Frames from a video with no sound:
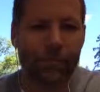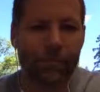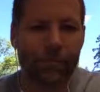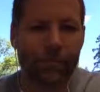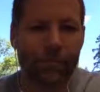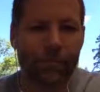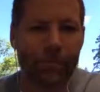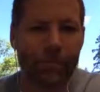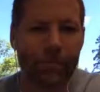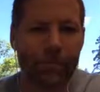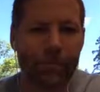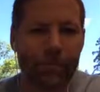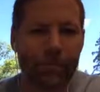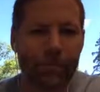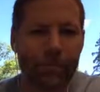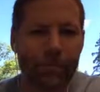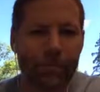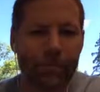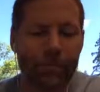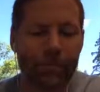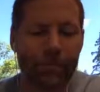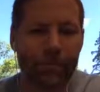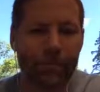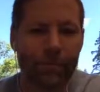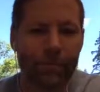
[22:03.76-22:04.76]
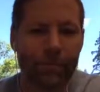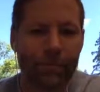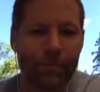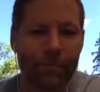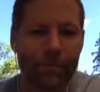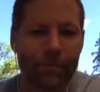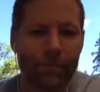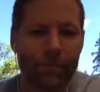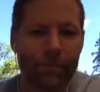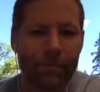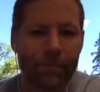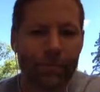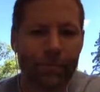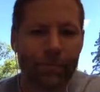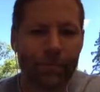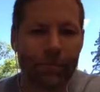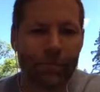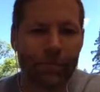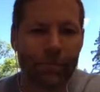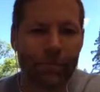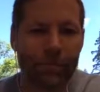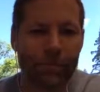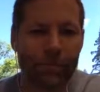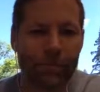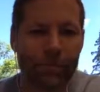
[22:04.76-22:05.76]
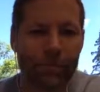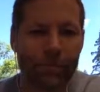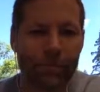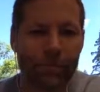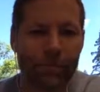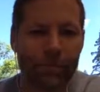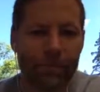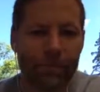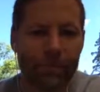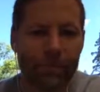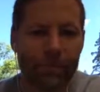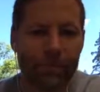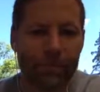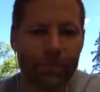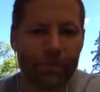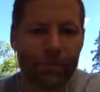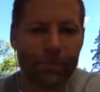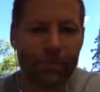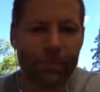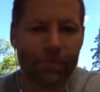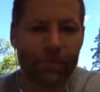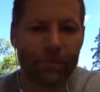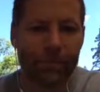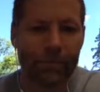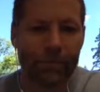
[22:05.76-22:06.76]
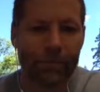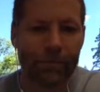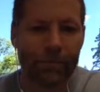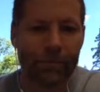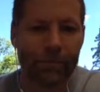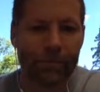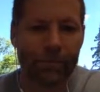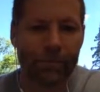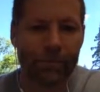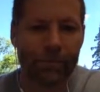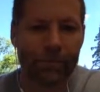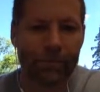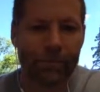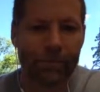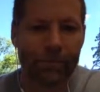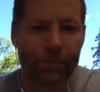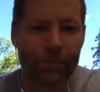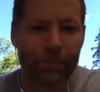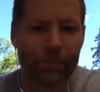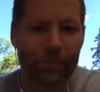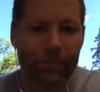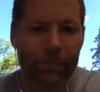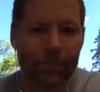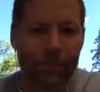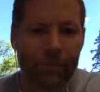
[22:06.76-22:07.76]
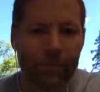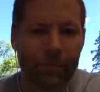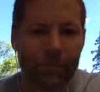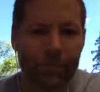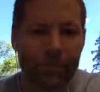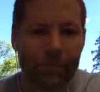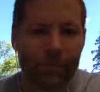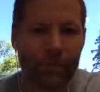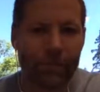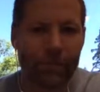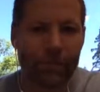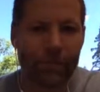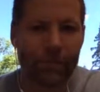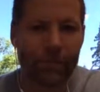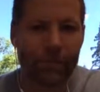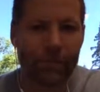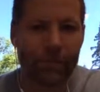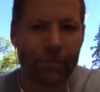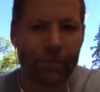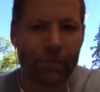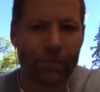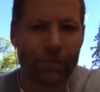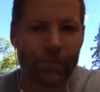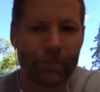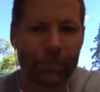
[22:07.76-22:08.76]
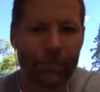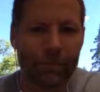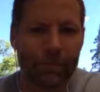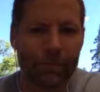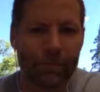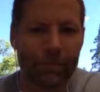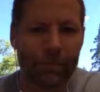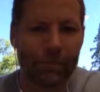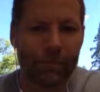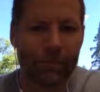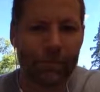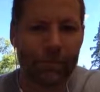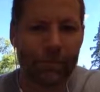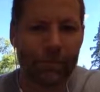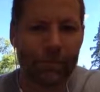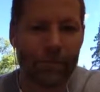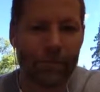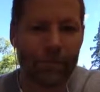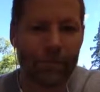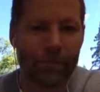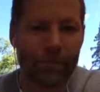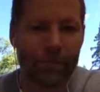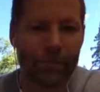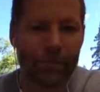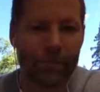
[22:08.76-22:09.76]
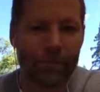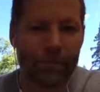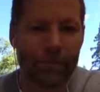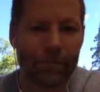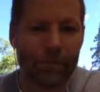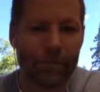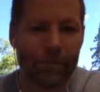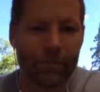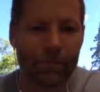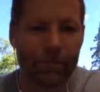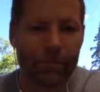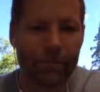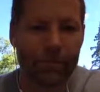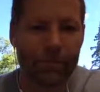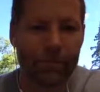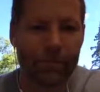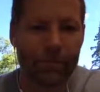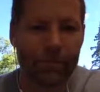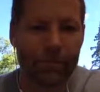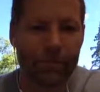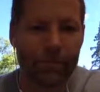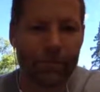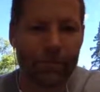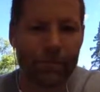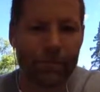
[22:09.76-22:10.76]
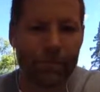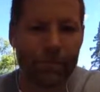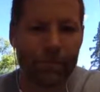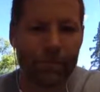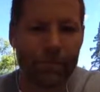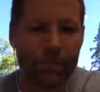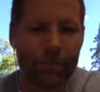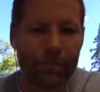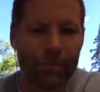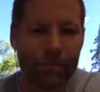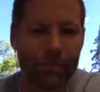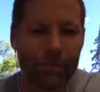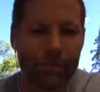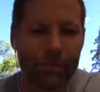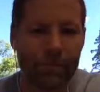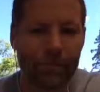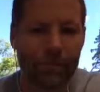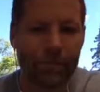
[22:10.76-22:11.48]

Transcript: (not speaking)